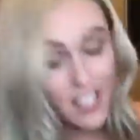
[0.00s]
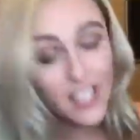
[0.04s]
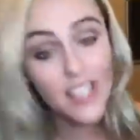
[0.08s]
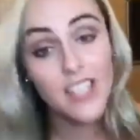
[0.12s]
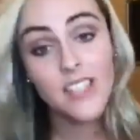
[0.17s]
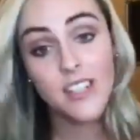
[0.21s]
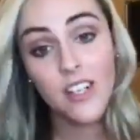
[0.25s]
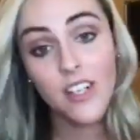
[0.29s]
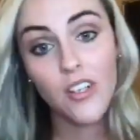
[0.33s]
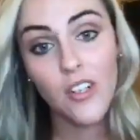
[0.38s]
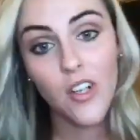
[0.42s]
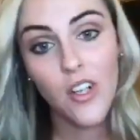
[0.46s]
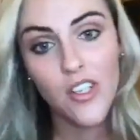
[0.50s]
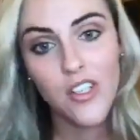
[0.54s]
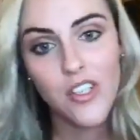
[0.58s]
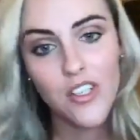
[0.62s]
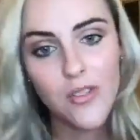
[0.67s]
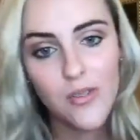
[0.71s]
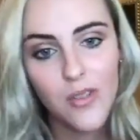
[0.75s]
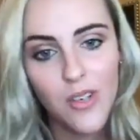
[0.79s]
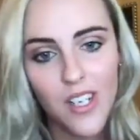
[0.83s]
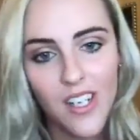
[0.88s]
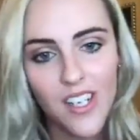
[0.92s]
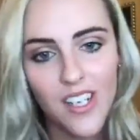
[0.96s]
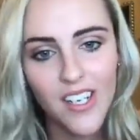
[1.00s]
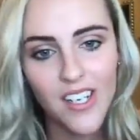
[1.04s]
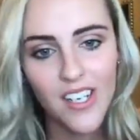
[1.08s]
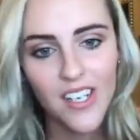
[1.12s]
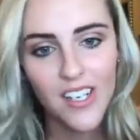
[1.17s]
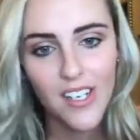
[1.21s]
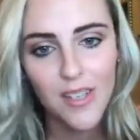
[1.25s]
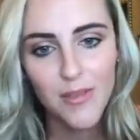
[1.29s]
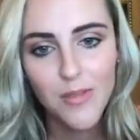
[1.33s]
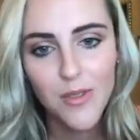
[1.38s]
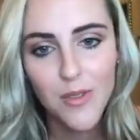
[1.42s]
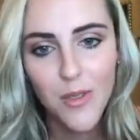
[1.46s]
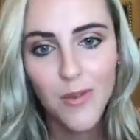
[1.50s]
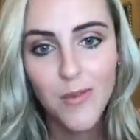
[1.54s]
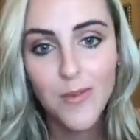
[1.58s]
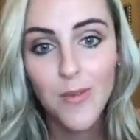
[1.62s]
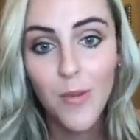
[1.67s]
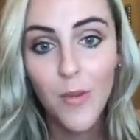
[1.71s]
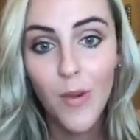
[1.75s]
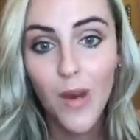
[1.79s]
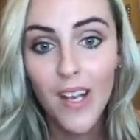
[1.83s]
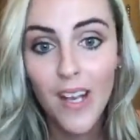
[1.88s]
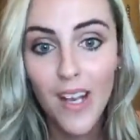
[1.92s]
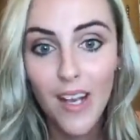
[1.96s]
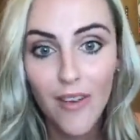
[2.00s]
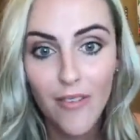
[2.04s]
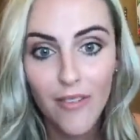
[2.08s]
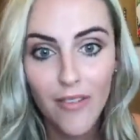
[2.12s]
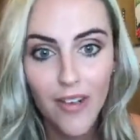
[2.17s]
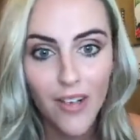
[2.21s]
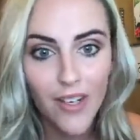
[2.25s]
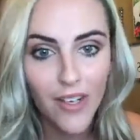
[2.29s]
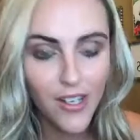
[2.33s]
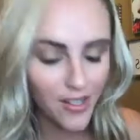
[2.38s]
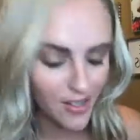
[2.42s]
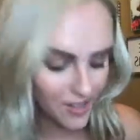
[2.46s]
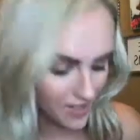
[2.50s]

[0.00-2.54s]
it is our largest organ, and it absorbs whatever